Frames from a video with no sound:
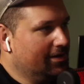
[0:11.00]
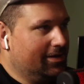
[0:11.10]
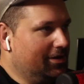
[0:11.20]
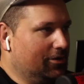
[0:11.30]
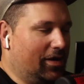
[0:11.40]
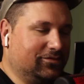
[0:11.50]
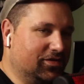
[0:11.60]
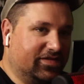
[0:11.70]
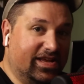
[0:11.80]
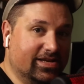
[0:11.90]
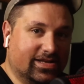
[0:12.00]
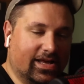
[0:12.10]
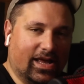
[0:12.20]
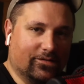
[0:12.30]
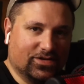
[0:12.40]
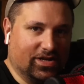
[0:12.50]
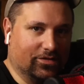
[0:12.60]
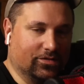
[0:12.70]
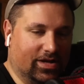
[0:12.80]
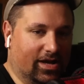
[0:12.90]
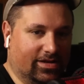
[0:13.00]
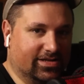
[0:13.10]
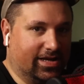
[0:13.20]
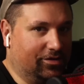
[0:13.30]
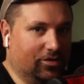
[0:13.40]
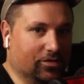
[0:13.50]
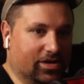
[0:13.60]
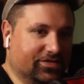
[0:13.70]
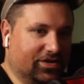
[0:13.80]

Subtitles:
you know, after the tease they gave us the other day on these Kelly Greens,